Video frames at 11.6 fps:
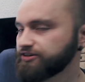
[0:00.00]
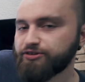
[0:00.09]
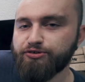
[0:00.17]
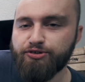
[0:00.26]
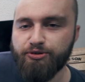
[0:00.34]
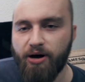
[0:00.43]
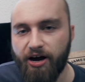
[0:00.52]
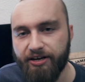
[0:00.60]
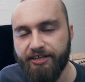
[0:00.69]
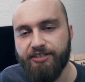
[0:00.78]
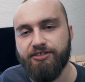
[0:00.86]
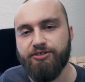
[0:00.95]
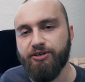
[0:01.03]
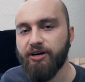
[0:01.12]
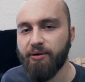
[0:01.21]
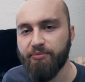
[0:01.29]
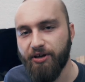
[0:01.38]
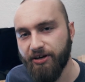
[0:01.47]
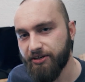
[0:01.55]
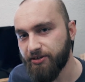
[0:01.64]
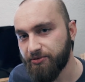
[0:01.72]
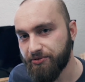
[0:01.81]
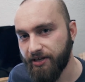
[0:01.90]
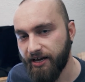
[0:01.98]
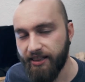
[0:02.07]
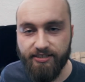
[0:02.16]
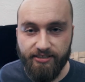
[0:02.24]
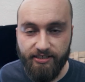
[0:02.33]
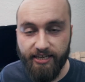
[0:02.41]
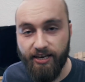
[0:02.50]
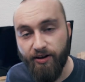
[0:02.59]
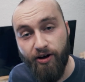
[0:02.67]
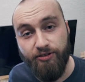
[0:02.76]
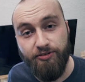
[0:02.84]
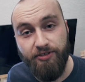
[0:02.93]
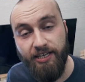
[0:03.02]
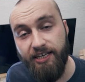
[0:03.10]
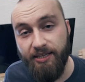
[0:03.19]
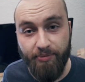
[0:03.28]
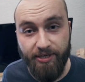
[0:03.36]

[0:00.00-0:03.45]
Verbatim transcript: YouTube audience, so I'm not gonna do that. Let's get on to taking a